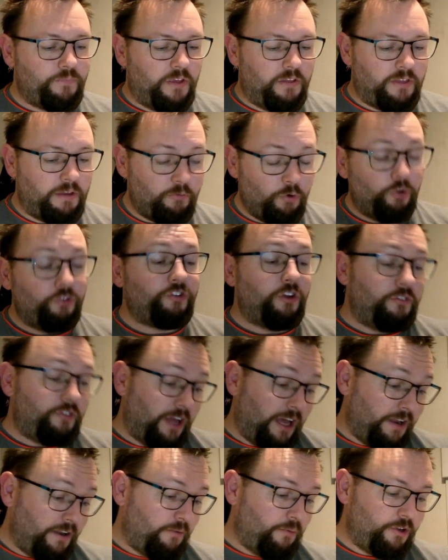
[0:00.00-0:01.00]
They've also
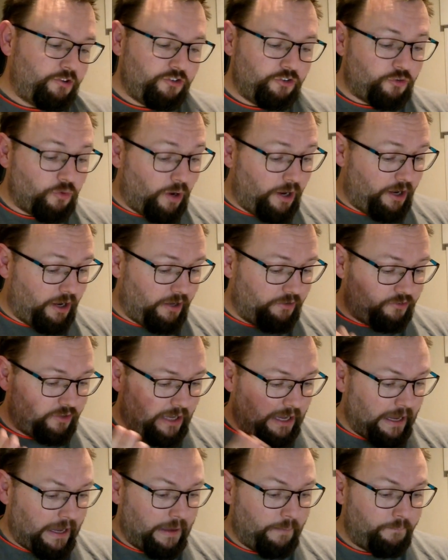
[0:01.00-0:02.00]
done, which is quite nice,
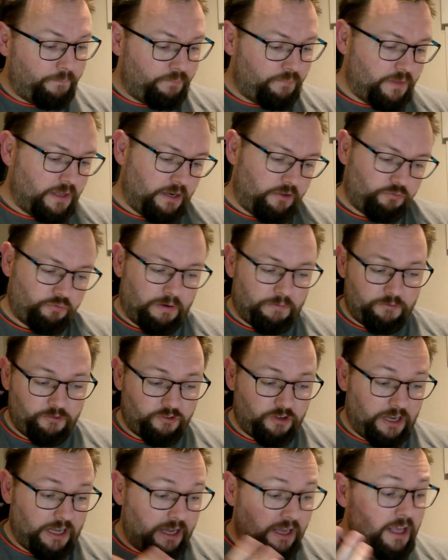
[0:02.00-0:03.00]
and it's
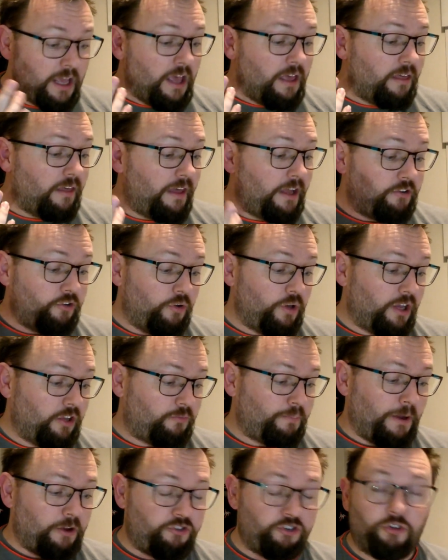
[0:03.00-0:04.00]
referenced in here, that they're doing a
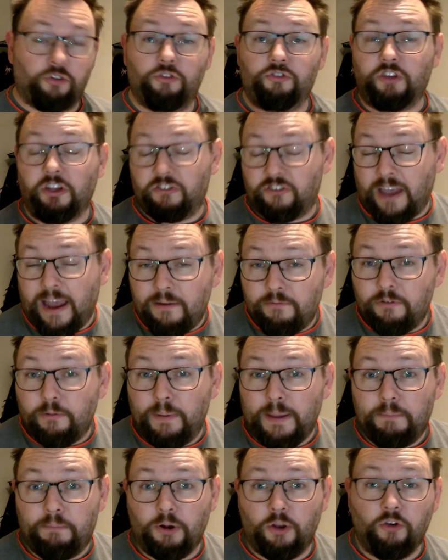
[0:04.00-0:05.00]
special discount for
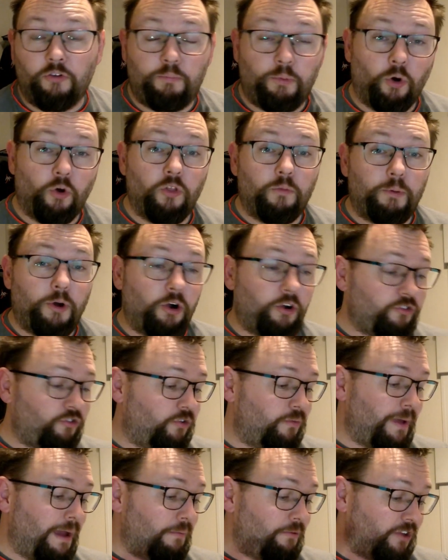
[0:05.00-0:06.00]
people who have bought the box
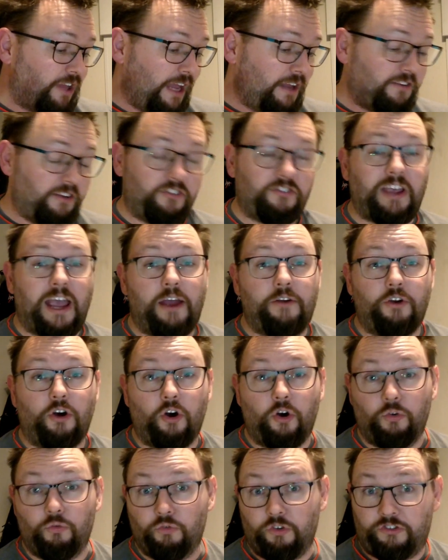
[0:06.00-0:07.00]
to be able to get a discount
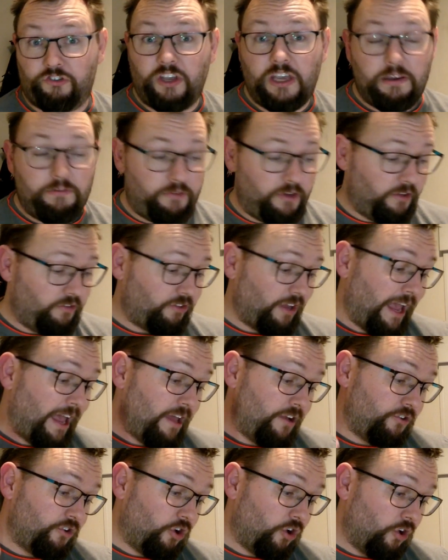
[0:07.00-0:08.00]
on receivers
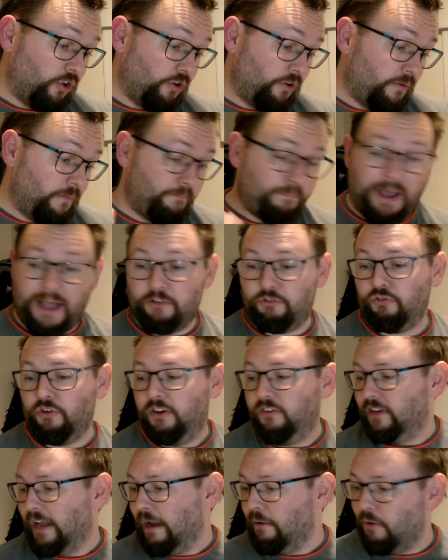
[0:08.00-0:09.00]
and on
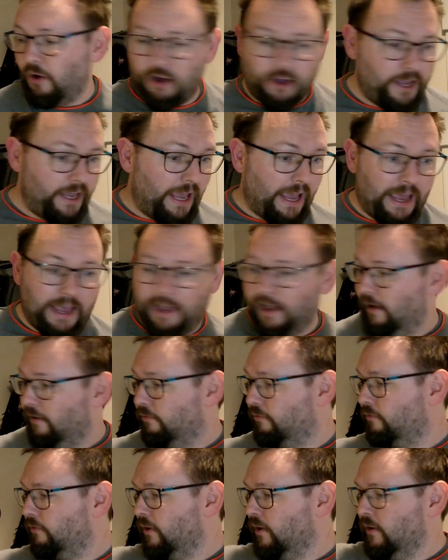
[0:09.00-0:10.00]
batteries. Now, I
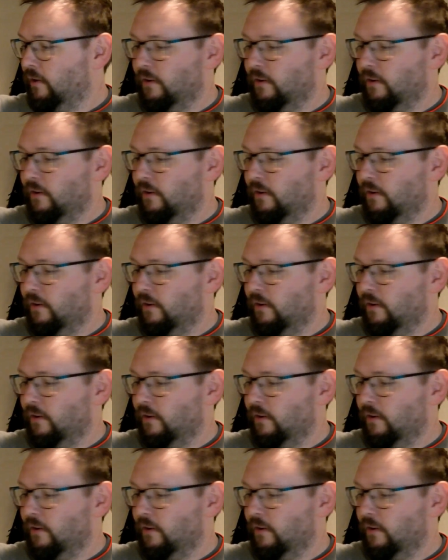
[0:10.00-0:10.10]
have,